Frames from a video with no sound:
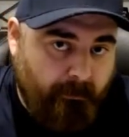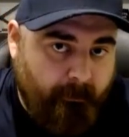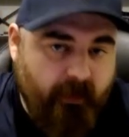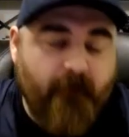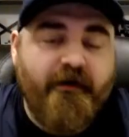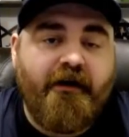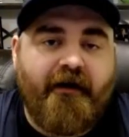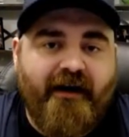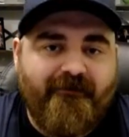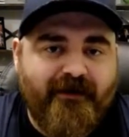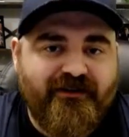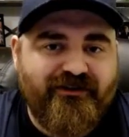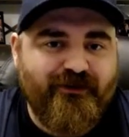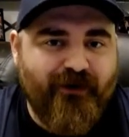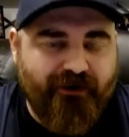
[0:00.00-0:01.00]
then we don't have
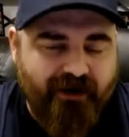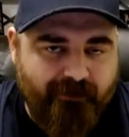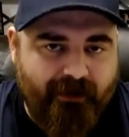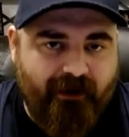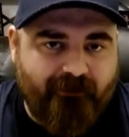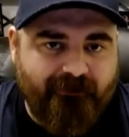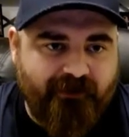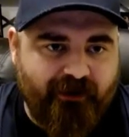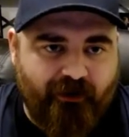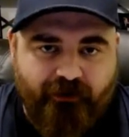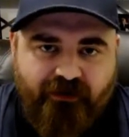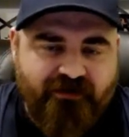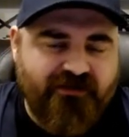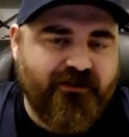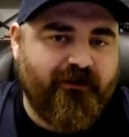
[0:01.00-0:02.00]
much to worry about. You know,
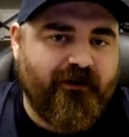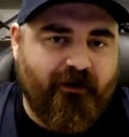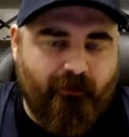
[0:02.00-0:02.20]
you're still going to